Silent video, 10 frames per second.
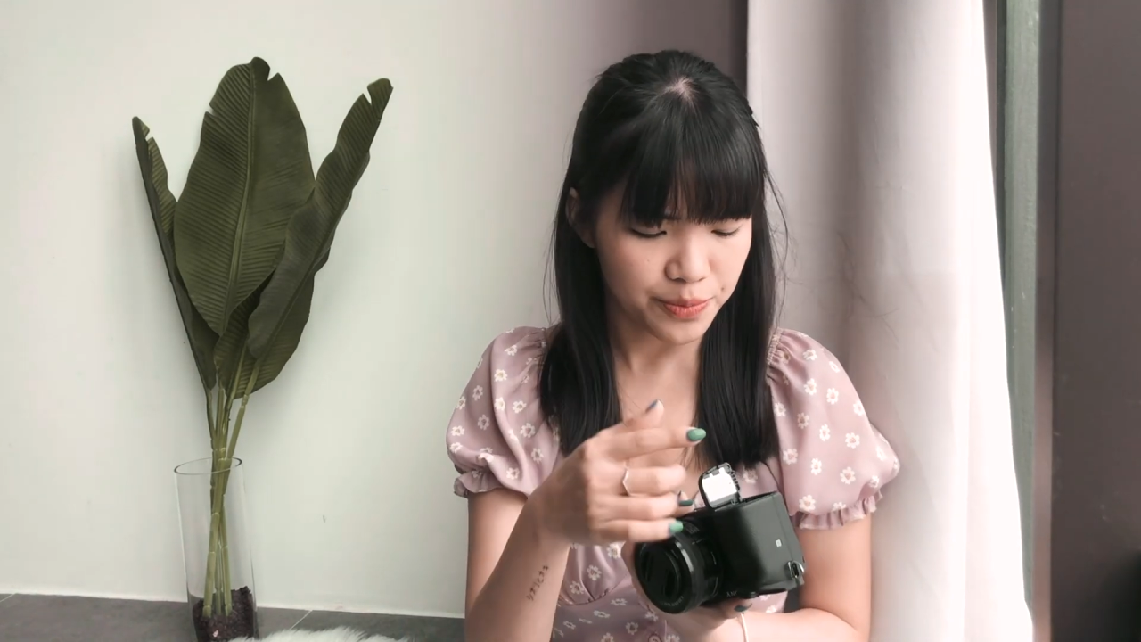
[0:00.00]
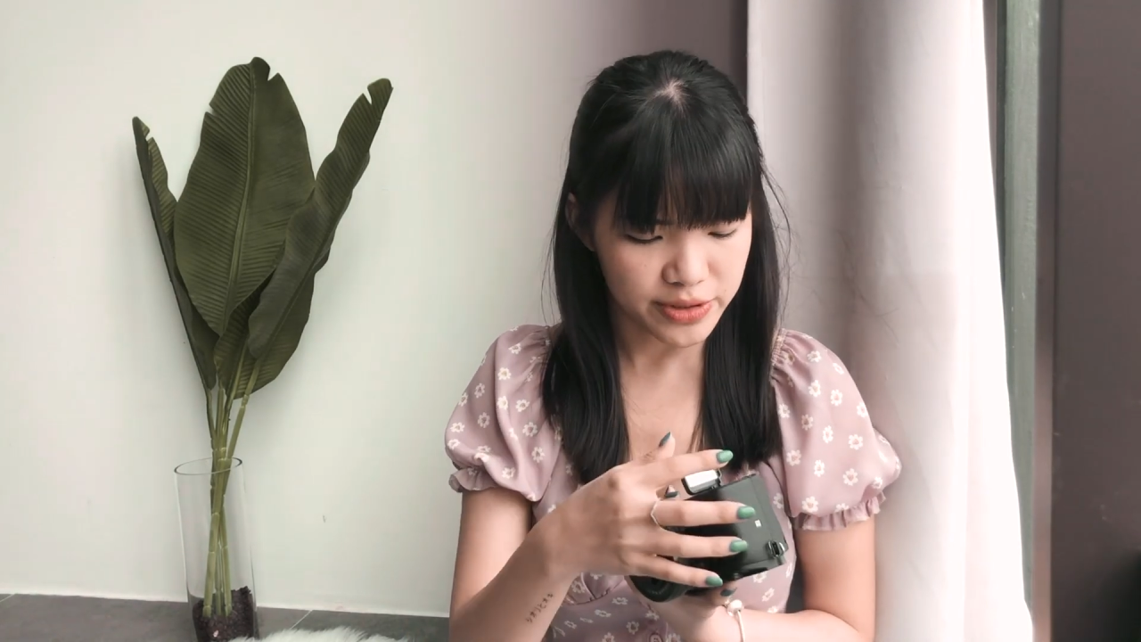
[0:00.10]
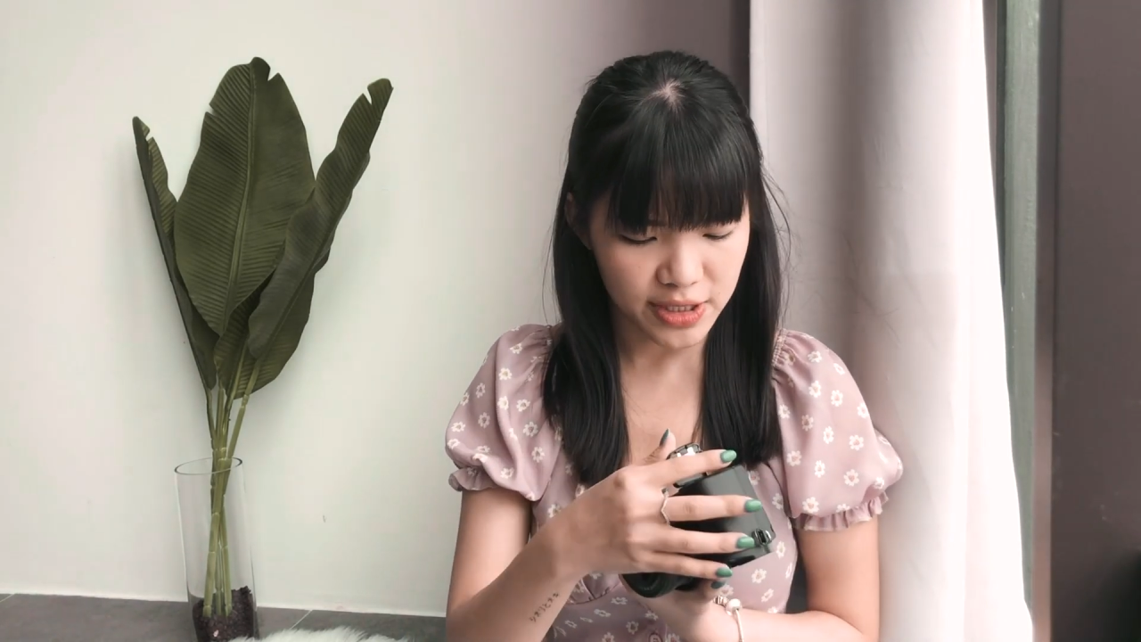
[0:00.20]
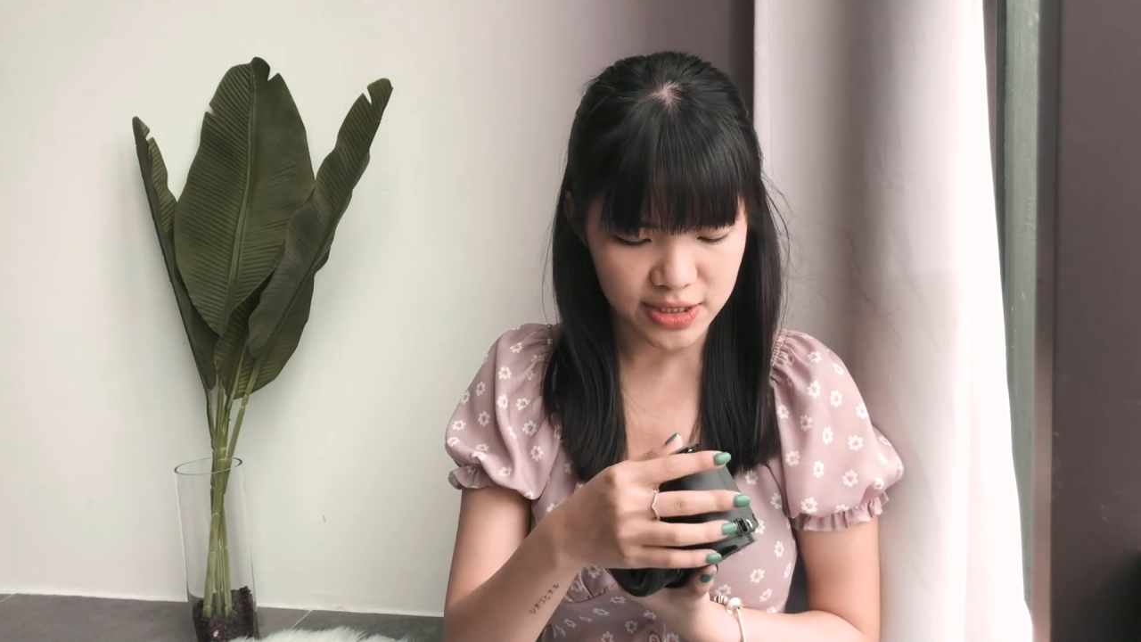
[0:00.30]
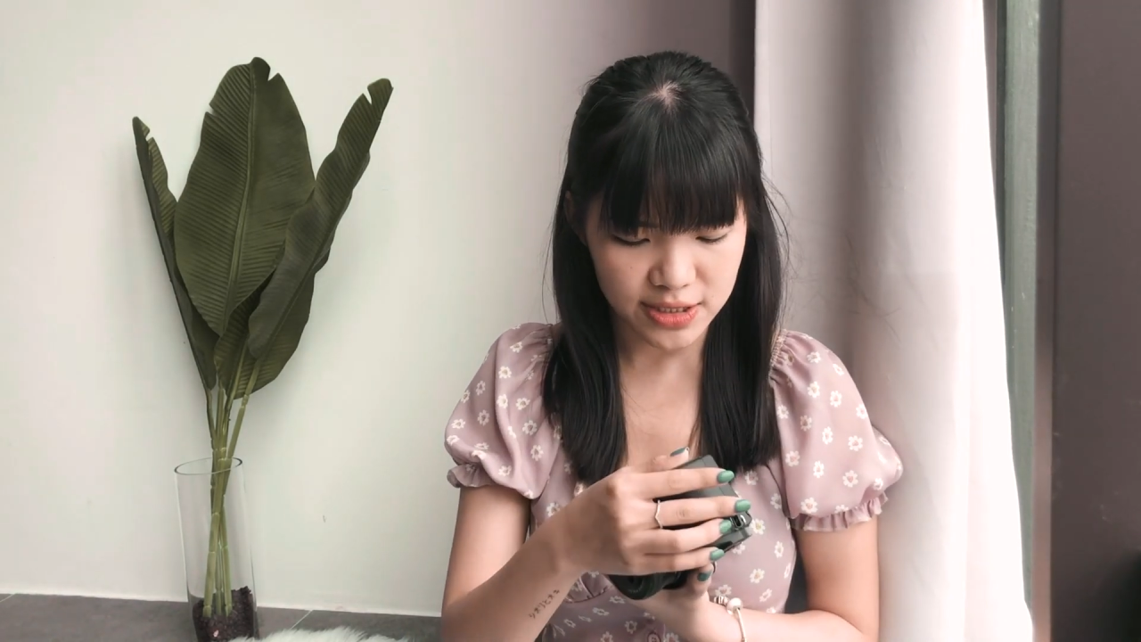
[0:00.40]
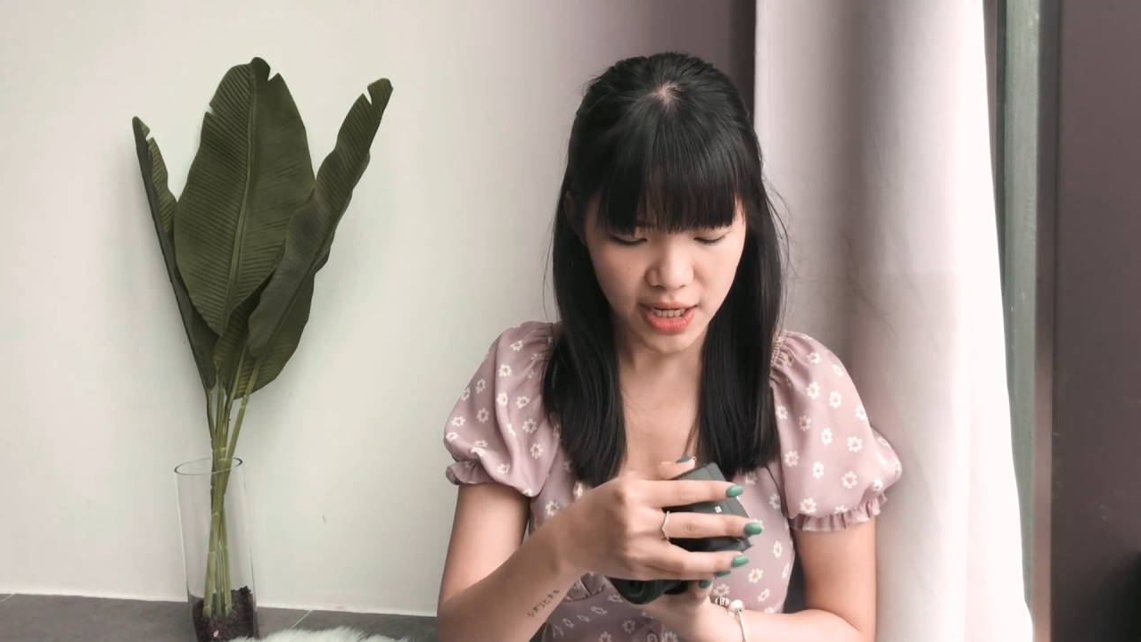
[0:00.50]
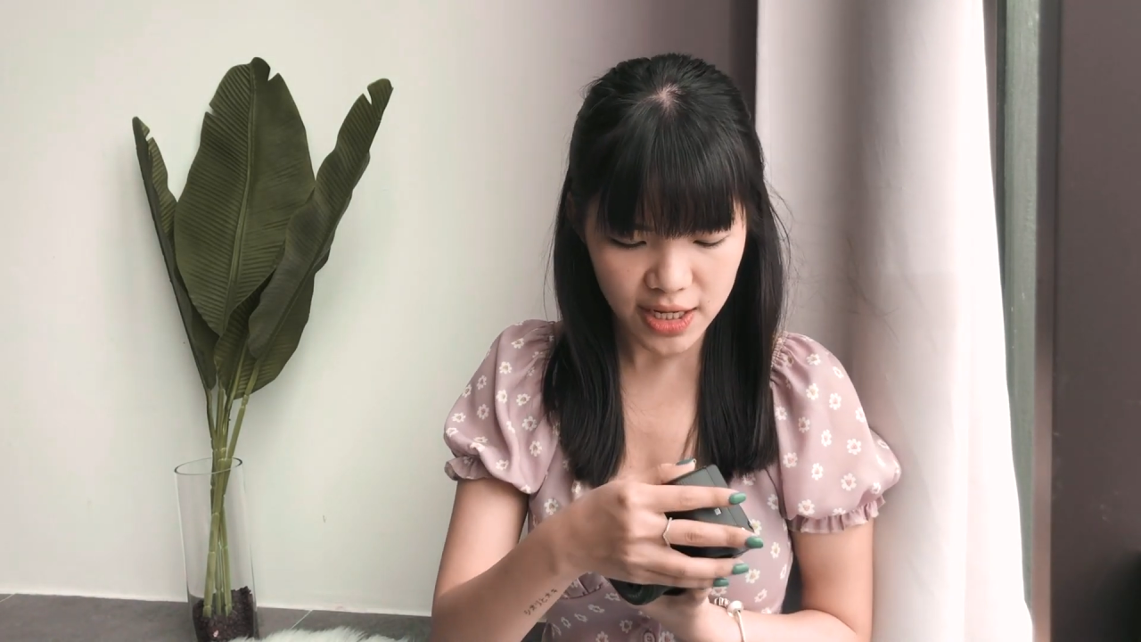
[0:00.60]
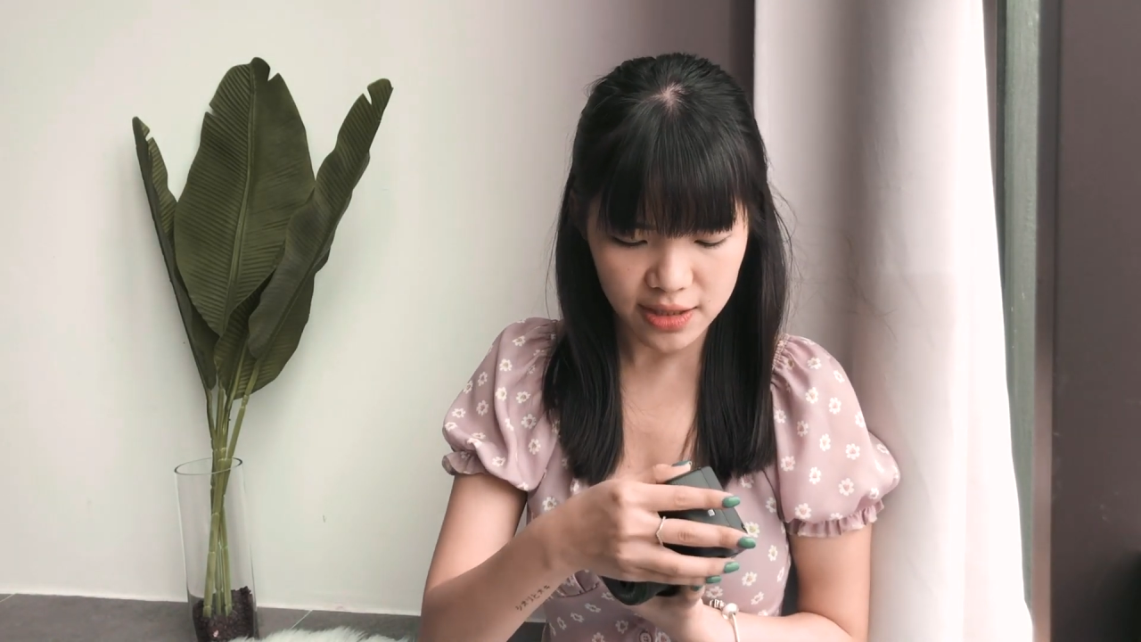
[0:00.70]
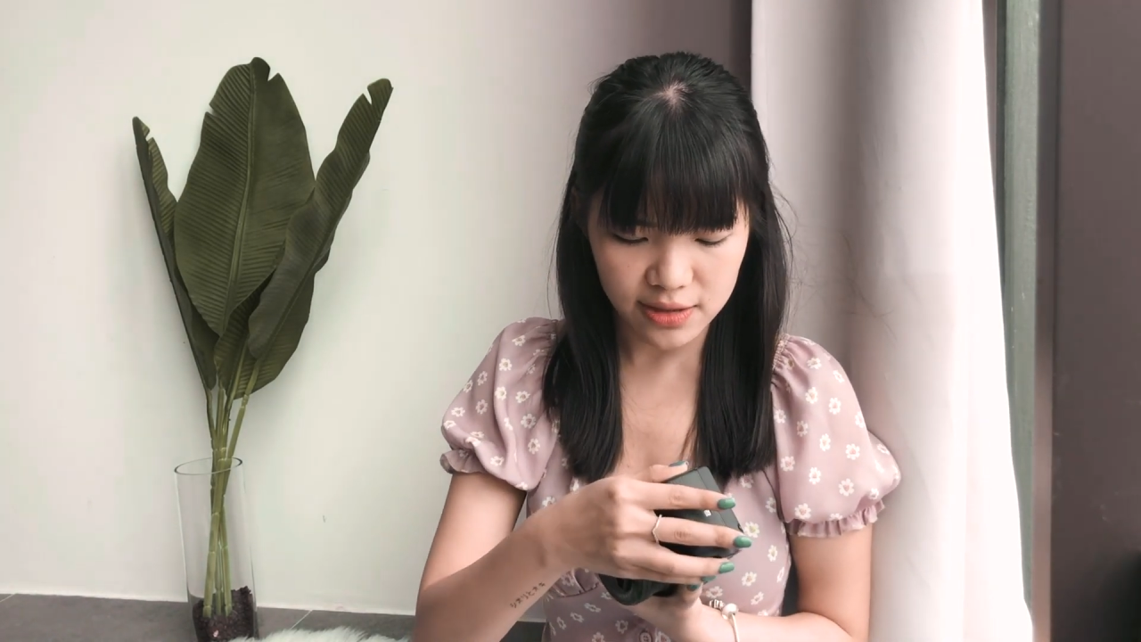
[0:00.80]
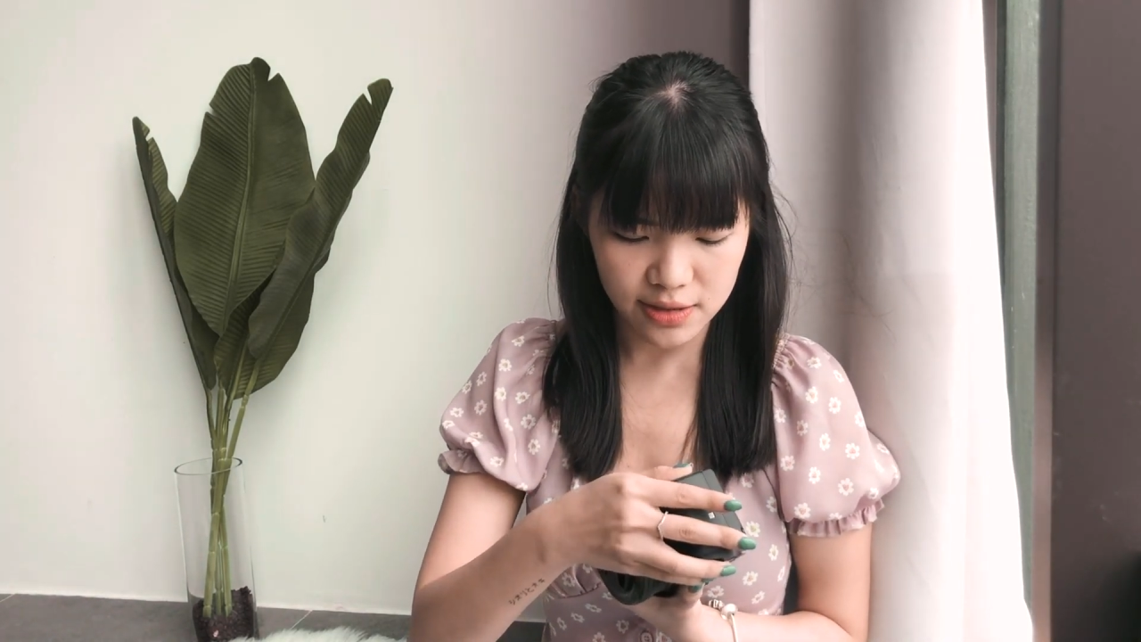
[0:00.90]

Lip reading: put it inside.